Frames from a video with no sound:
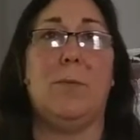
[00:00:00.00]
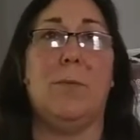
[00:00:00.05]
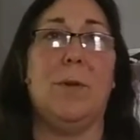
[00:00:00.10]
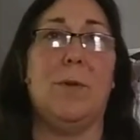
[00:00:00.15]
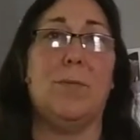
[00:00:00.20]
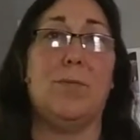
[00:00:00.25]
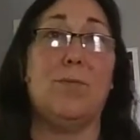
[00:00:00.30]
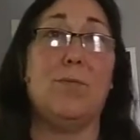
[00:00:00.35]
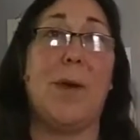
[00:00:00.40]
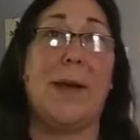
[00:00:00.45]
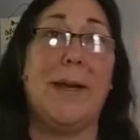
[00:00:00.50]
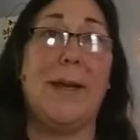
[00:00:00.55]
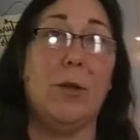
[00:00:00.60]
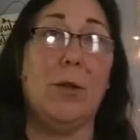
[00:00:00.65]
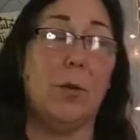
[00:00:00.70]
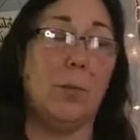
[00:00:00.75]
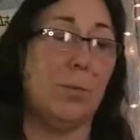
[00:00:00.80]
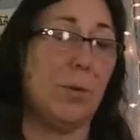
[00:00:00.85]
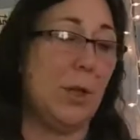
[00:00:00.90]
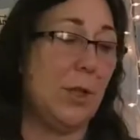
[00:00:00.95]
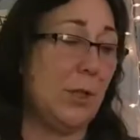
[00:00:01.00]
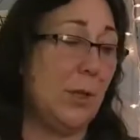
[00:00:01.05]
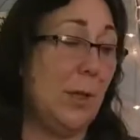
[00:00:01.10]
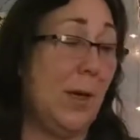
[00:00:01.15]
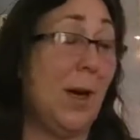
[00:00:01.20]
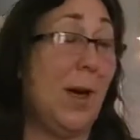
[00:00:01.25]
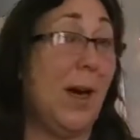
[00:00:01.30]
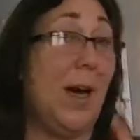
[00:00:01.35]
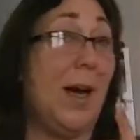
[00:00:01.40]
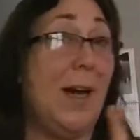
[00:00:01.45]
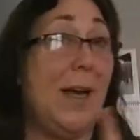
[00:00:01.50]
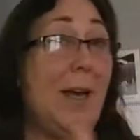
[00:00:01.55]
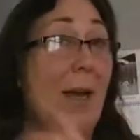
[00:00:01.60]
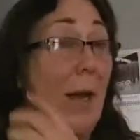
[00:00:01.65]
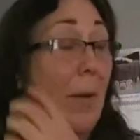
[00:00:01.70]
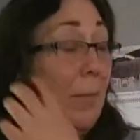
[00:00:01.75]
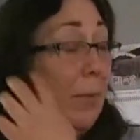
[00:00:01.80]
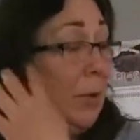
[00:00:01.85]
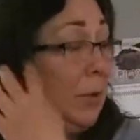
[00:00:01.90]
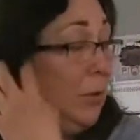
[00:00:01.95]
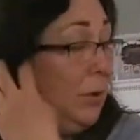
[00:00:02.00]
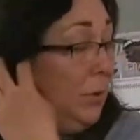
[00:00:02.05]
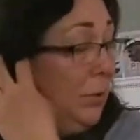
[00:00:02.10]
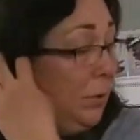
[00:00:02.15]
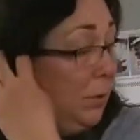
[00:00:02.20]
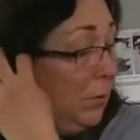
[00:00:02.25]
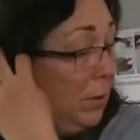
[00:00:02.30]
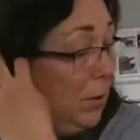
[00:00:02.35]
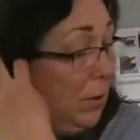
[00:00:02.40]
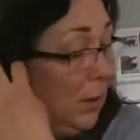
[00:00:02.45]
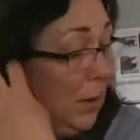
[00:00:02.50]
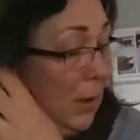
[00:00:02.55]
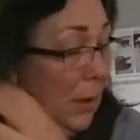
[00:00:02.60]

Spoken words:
with a regular brush. I happen to